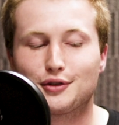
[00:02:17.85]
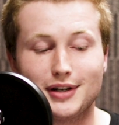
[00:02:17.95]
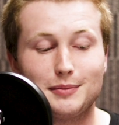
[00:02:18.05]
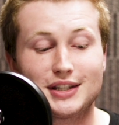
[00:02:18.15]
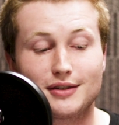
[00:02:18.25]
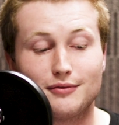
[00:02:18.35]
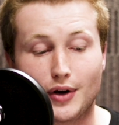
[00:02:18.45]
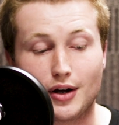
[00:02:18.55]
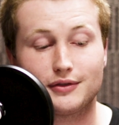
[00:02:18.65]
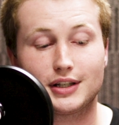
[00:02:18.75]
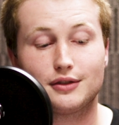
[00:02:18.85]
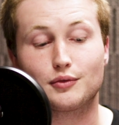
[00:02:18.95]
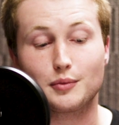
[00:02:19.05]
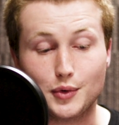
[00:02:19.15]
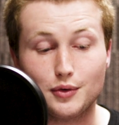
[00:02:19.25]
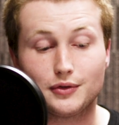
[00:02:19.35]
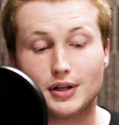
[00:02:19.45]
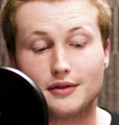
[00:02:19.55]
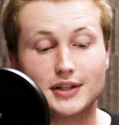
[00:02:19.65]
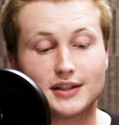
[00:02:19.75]
Treatments involving the
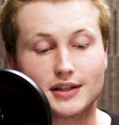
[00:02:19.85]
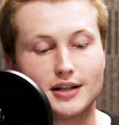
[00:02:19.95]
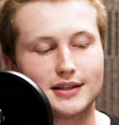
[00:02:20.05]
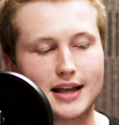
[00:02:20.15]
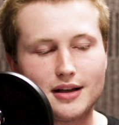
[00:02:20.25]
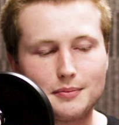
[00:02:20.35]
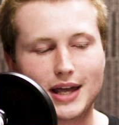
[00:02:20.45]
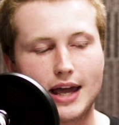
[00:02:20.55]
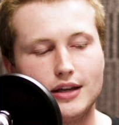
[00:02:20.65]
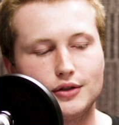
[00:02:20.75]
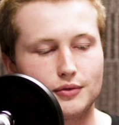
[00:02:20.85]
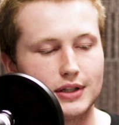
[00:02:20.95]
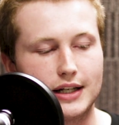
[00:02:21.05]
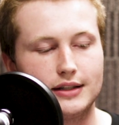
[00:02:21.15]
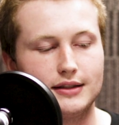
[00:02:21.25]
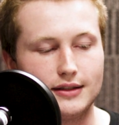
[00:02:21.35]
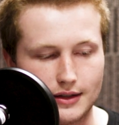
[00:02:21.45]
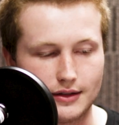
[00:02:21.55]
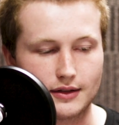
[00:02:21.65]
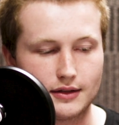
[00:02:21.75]
removal of these cells help age-related
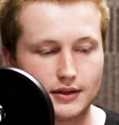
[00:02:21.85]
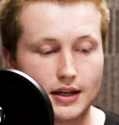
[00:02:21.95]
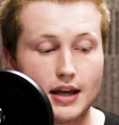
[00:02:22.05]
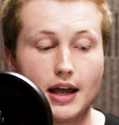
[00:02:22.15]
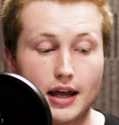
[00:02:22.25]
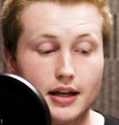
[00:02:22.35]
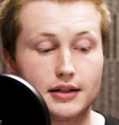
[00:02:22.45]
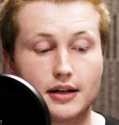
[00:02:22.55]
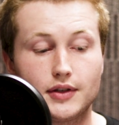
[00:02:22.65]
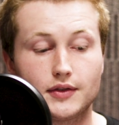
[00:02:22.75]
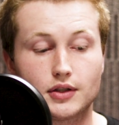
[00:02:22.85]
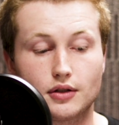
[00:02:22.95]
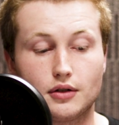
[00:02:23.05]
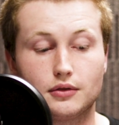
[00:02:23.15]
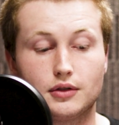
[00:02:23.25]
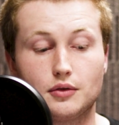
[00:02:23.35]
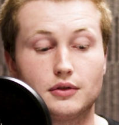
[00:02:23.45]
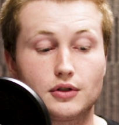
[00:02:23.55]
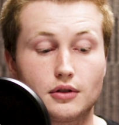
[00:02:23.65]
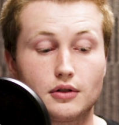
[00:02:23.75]
diseases and have even showed
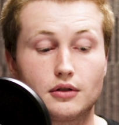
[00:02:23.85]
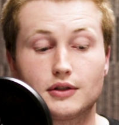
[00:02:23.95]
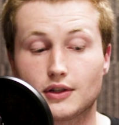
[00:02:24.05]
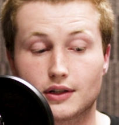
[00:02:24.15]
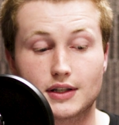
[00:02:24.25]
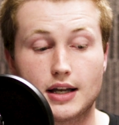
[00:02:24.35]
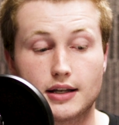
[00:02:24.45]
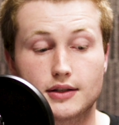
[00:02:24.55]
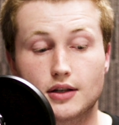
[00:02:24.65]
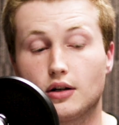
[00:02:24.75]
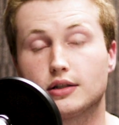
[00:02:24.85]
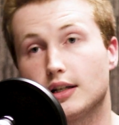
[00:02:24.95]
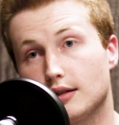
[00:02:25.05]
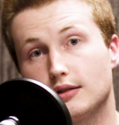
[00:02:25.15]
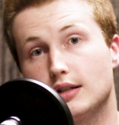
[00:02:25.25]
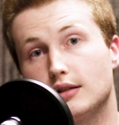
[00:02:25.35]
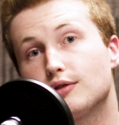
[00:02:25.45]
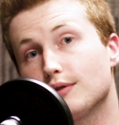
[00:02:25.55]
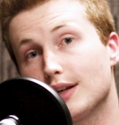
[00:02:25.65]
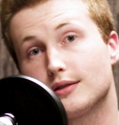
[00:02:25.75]
to ensure success on kidney
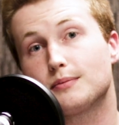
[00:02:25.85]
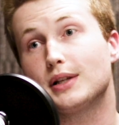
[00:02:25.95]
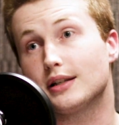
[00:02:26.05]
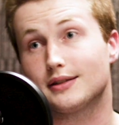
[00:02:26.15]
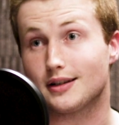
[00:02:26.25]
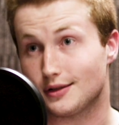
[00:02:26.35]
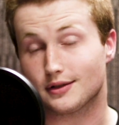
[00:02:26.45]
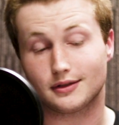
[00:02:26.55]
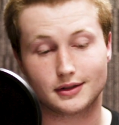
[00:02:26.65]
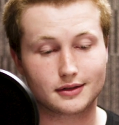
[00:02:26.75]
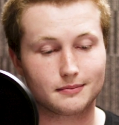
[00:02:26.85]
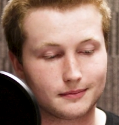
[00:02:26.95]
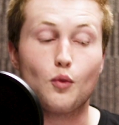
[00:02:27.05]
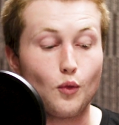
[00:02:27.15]
transplantations.